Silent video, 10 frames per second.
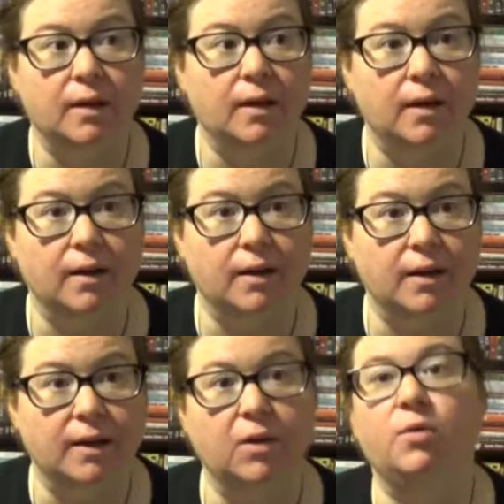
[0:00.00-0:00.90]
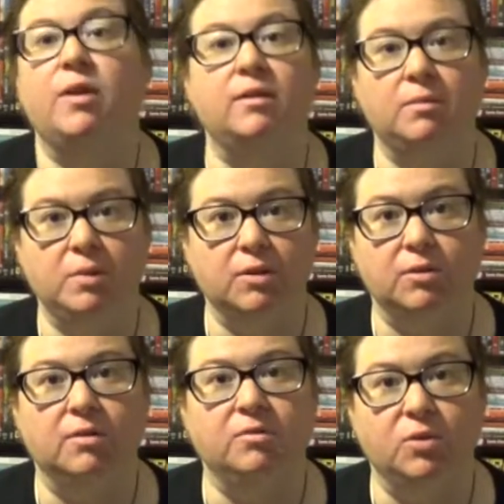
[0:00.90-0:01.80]
I know that can be a little
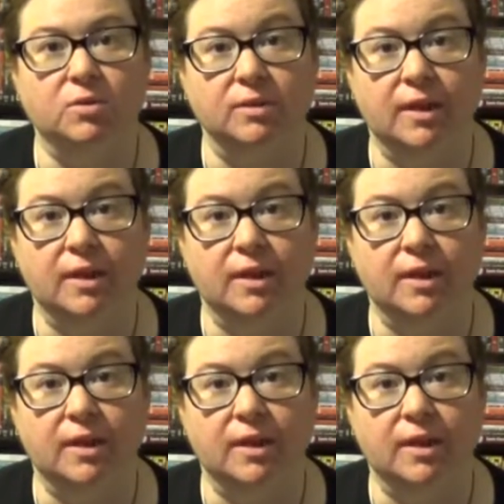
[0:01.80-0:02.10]
confusing.